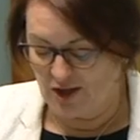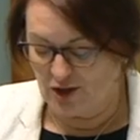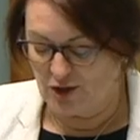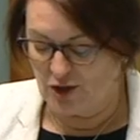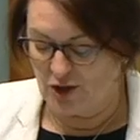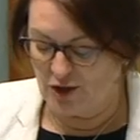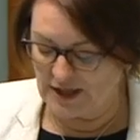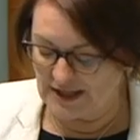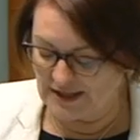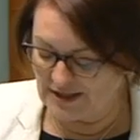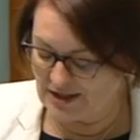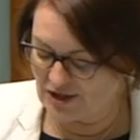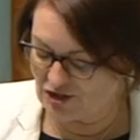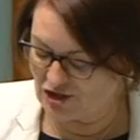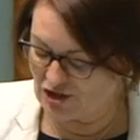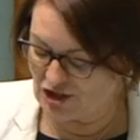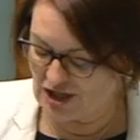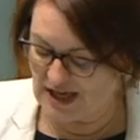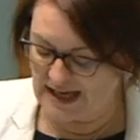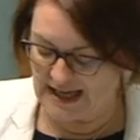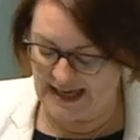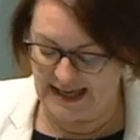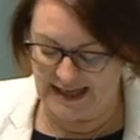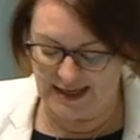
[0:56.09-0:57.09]
Learning to
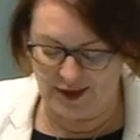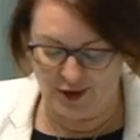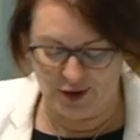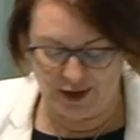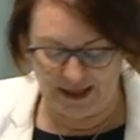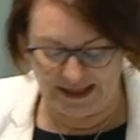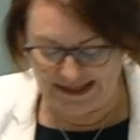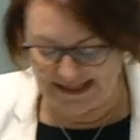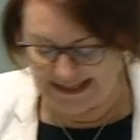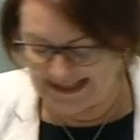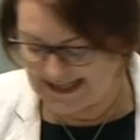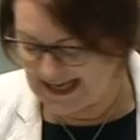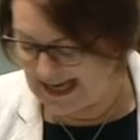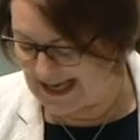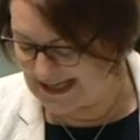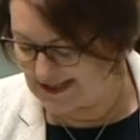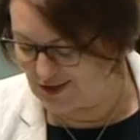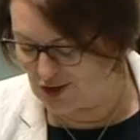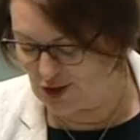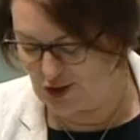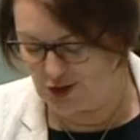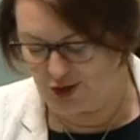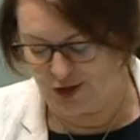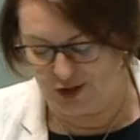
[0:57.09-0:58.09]
share, learning to
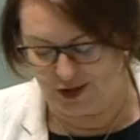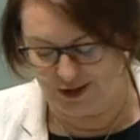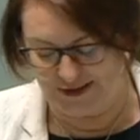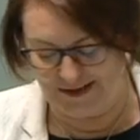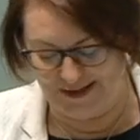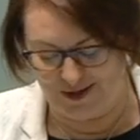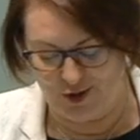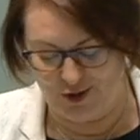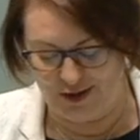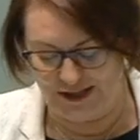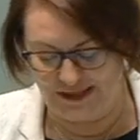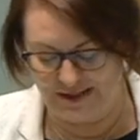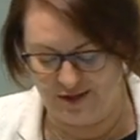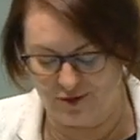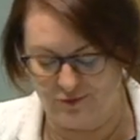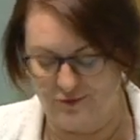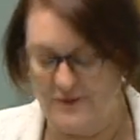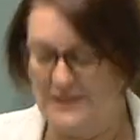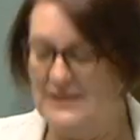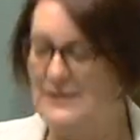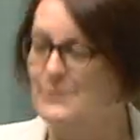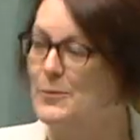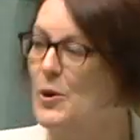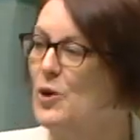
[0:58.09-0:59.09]
take turns, learning to
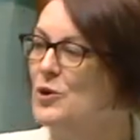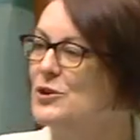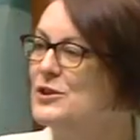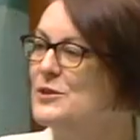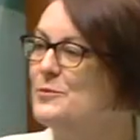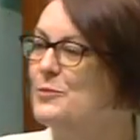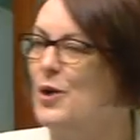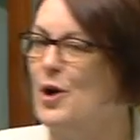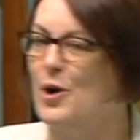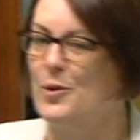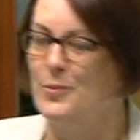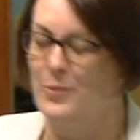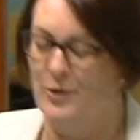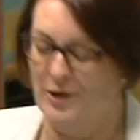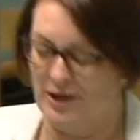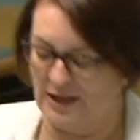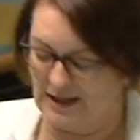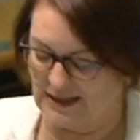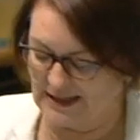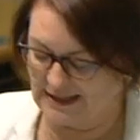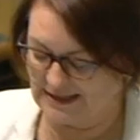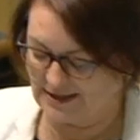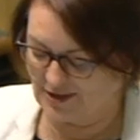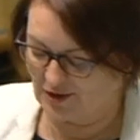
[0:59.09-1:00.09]
respond
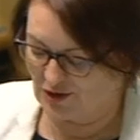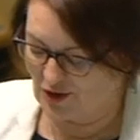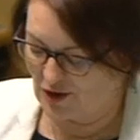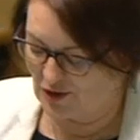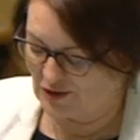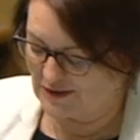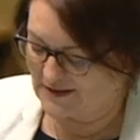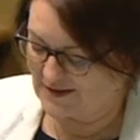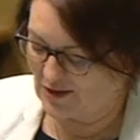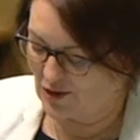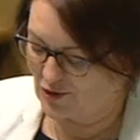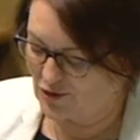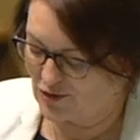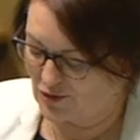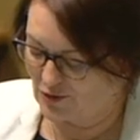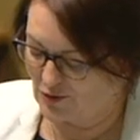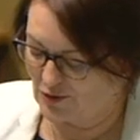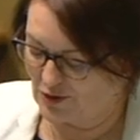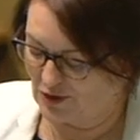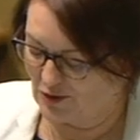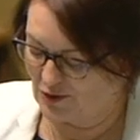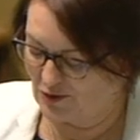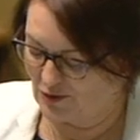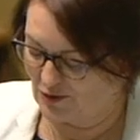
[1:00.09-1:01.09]
appropriately to those social
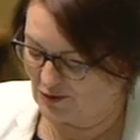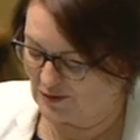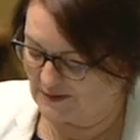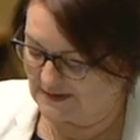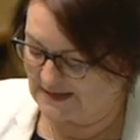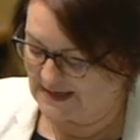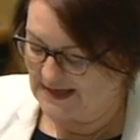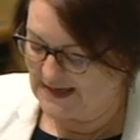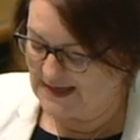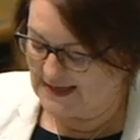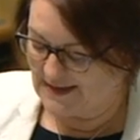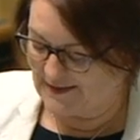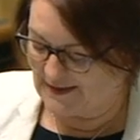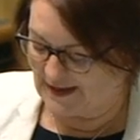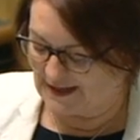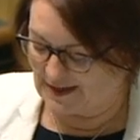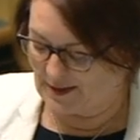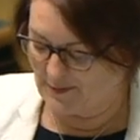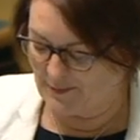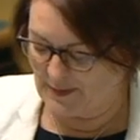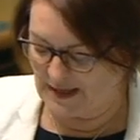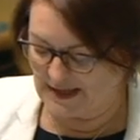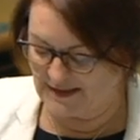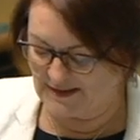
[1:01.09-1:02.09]
cues that
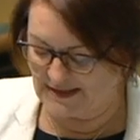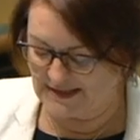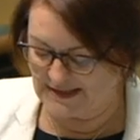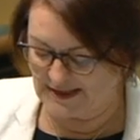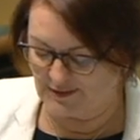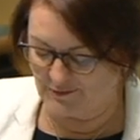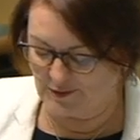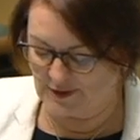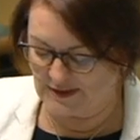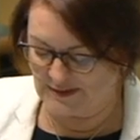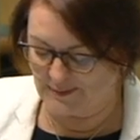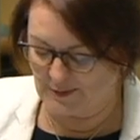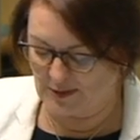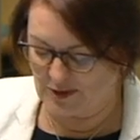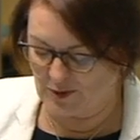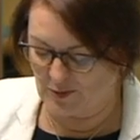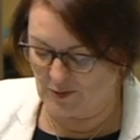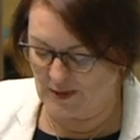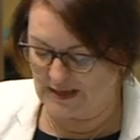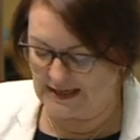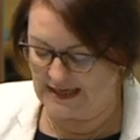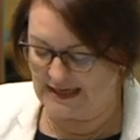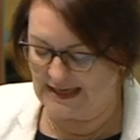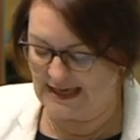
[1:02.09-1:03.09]
can mean the difference
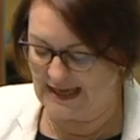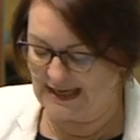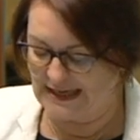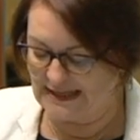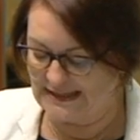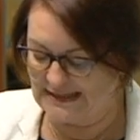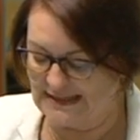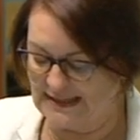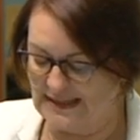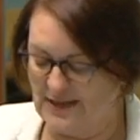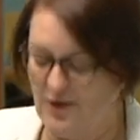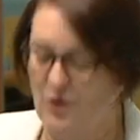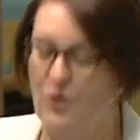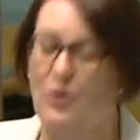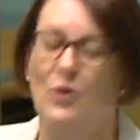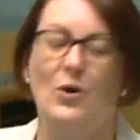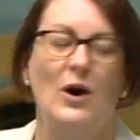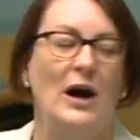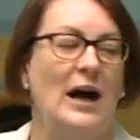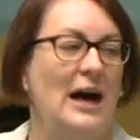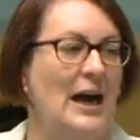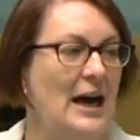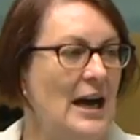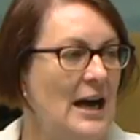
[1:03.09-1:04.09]
between an easier
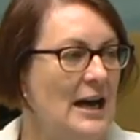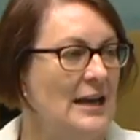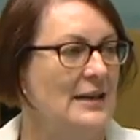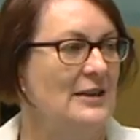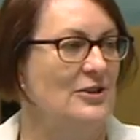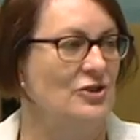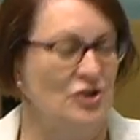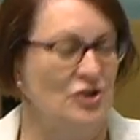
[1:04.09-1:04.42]
or harder